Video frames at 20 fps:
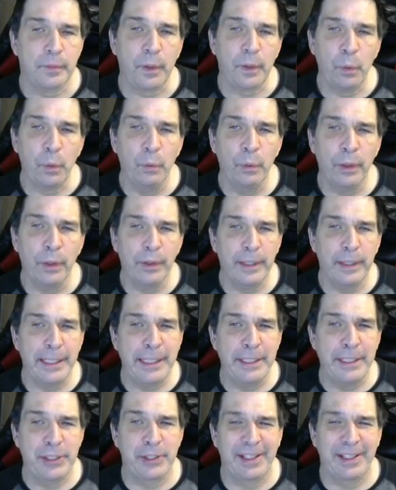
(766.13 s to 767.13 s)
Where
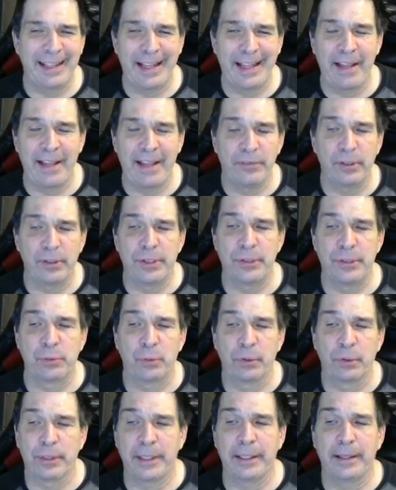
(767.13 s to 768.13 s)
each level is
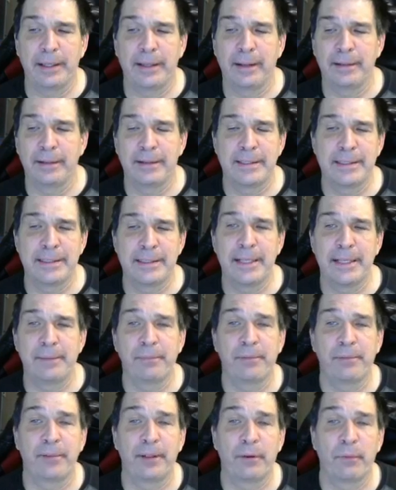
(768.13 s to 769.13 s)
working on the same
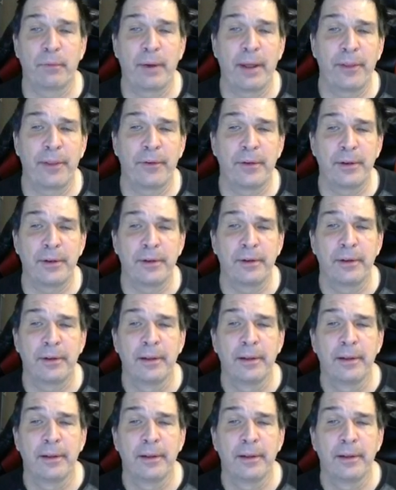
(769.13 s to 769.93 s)
thing rather than